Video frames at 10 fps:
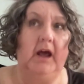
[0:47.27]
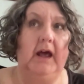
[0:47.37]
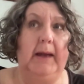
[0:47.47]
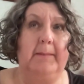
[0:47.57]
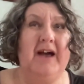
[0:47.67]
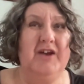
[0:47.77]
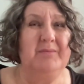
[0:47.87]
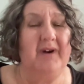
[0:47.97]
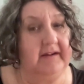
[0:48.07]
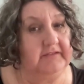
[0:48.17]

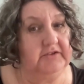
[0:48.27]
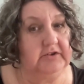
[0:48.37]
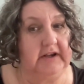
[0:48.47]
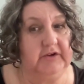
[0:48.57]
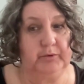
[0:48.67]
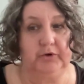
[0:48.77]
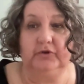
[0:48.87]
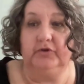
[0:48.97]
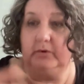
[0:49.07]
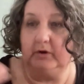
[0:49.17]
You might have to change
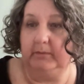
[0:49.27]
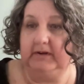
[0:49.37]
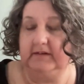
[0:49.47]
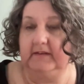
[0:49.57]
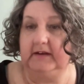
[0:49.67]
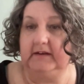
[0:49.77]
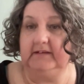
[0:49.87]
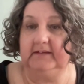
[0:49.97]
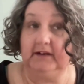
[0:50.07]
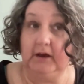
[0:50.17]
products. We'll come into that.
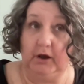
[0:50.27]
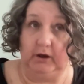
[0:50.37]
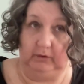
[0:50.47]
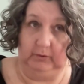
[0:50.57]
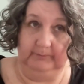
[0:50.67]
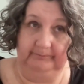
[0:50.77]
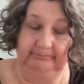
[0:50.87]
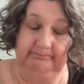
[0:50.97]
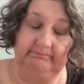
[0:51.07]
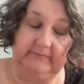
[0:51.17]
So
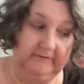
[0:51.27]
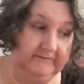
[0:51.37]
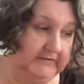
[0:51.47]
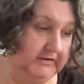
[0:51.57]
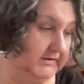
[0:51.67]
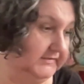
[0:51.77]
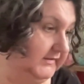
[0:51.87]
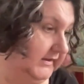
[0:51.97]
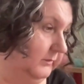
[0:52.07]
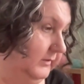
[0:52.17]
the first
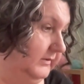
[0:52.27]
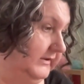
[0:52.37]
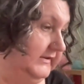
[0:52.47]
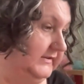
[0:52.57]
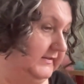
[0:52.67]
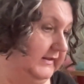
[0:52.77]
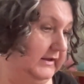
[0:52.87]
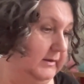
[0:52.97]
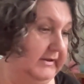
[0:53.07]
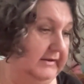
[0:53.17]
thing we need to
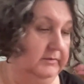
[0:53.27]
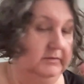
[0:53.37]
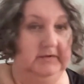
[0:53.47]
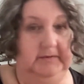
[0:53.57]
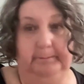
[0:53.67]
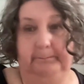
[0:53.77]
think about